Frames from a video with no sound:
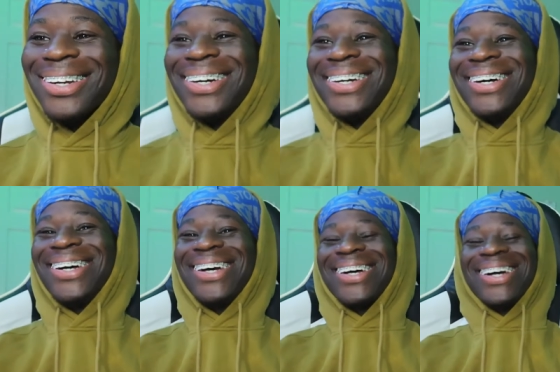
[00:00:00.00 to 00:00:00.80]

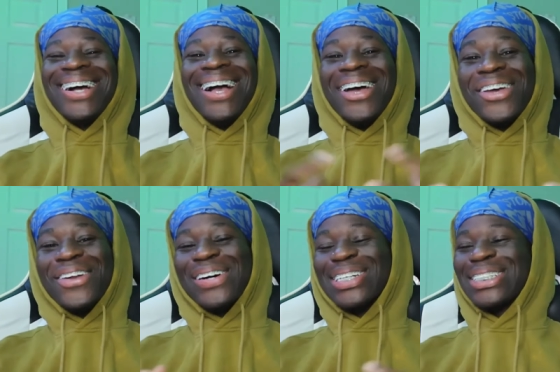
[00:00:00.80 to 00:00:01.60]
know? you
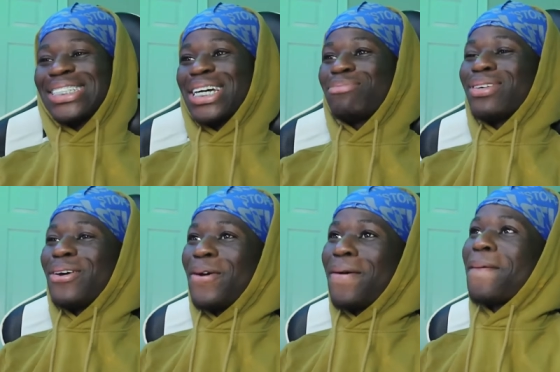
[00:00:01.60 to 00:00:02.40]
know what I'm saying?
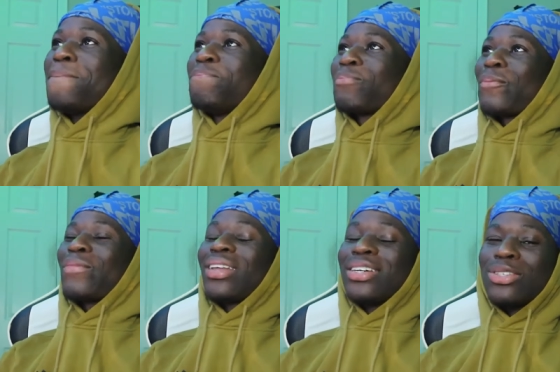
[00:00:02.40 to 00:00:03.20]
But, um,
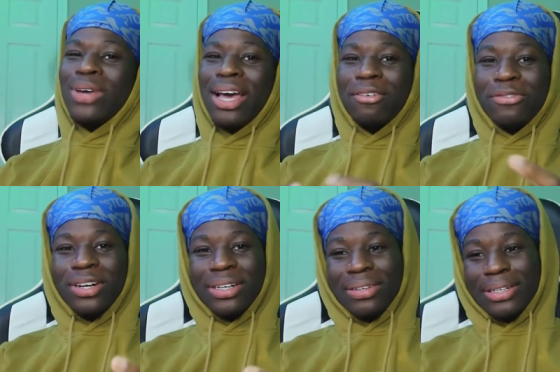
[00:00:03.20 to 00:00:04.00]
so we had to
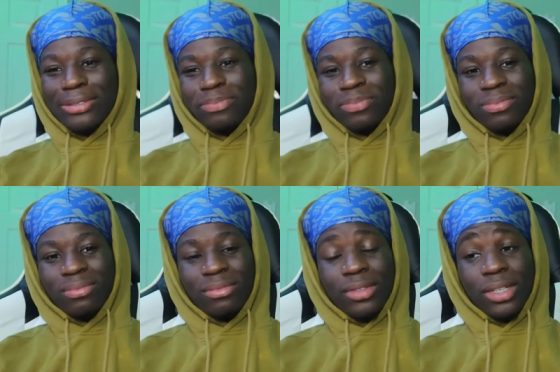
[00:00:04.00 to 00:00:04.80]
fuck around
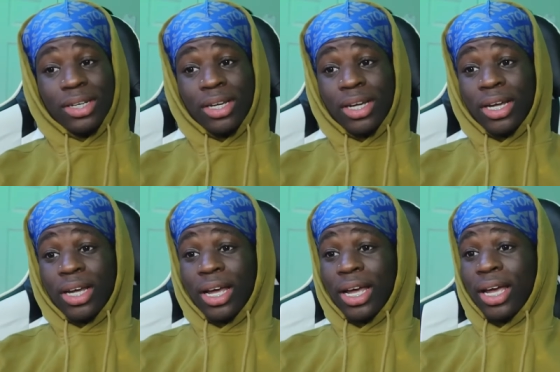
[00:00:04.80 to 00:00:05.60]

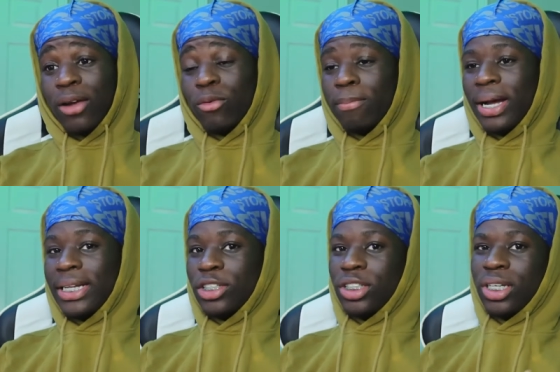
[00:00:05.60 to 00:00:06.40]
and, and
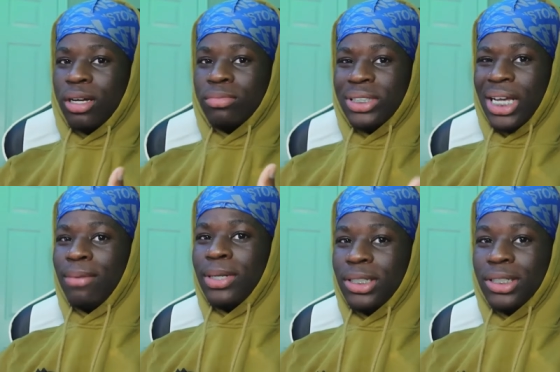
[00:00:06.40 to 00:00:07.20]
reminded, she kept
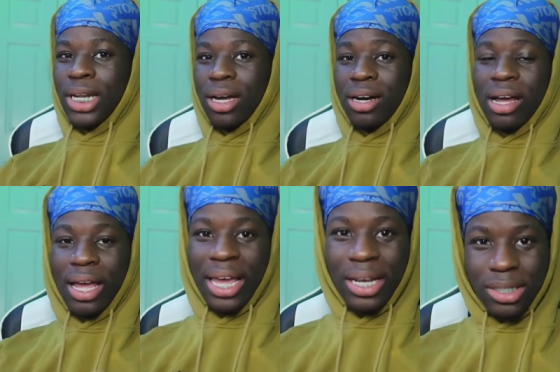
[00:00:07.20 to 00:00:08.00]
telling me, she like
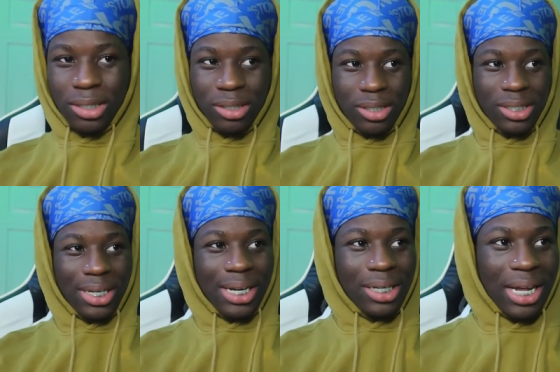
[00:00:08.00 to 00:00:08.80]
her ex and
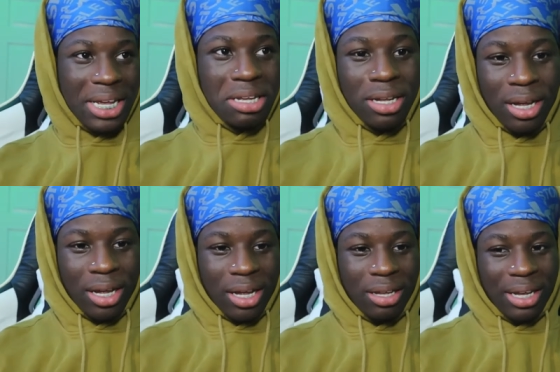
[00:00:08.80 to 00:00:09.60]
shit like that. He,
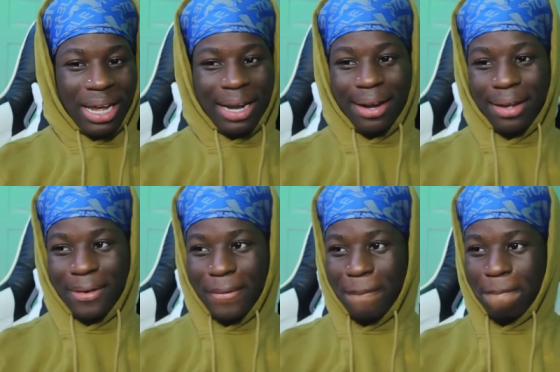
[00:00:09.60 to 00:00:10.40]
he got
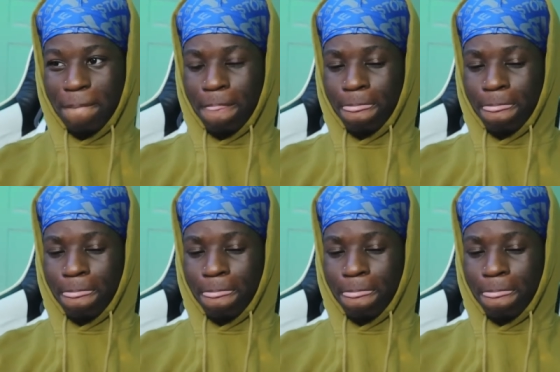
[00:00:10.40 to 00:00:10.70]
down,